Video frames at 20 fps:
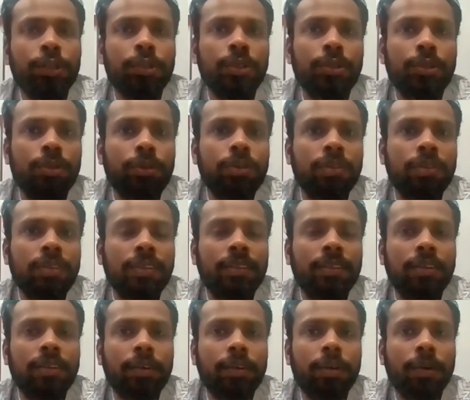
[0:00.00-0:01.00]
So
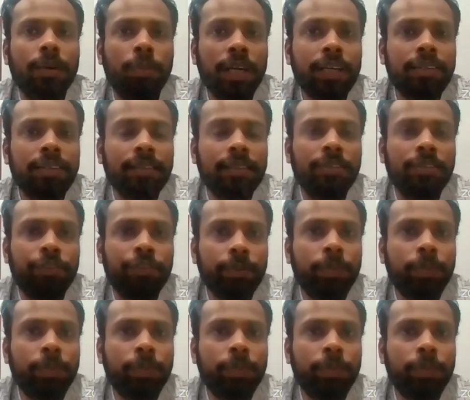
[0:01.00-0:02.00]
but we
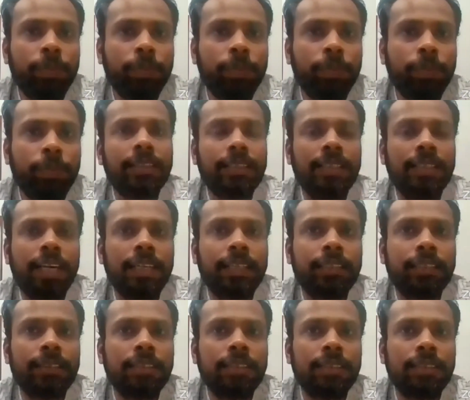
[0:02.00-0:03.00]
believed
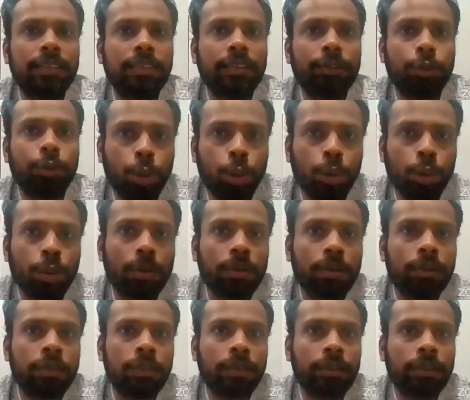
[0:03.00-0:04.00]
that
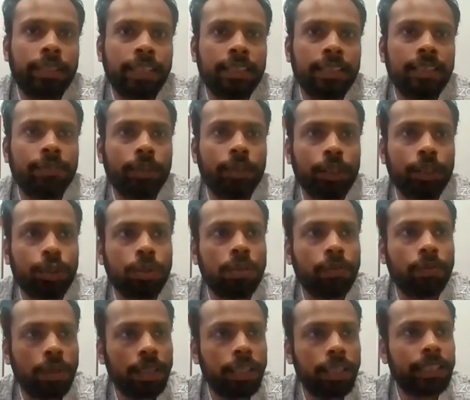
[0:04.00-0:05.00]
though there is a virtual
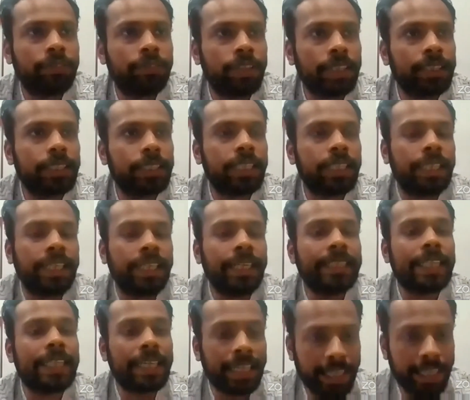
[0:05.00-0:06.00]
world in which the kid
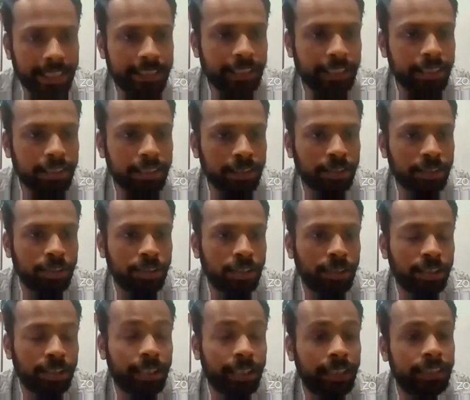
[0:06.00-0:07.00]
is engaging,
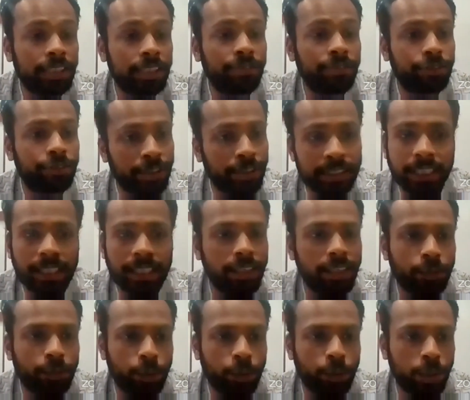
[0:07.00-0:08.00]
there is a
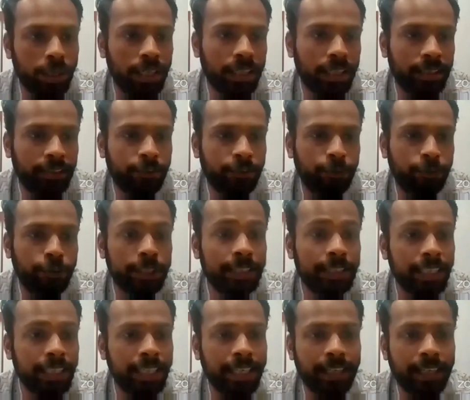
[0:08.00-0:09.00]
physical world
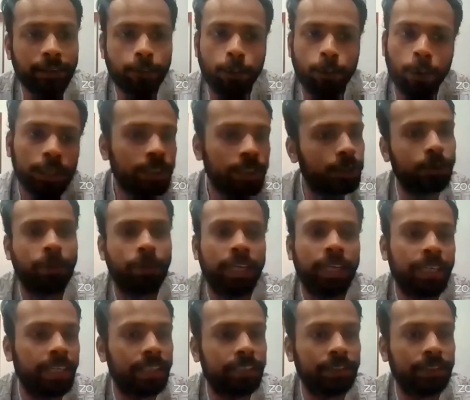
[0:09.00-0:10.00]
which the kid wants to
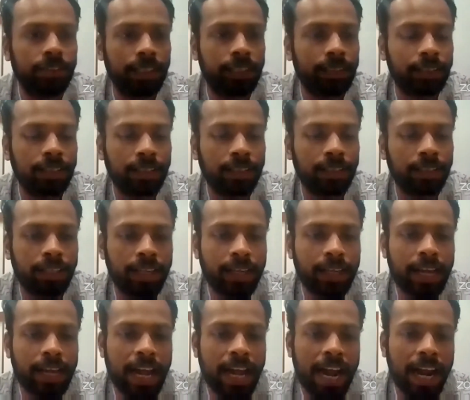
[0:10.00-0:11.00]
engage with.
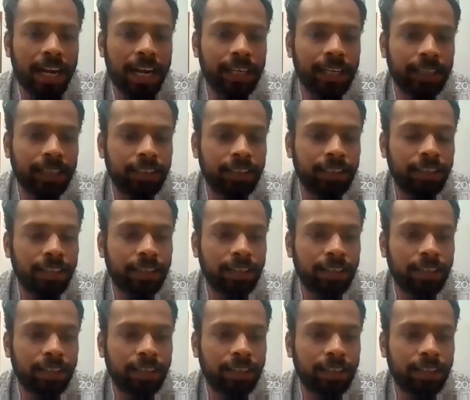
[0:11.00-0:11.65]
And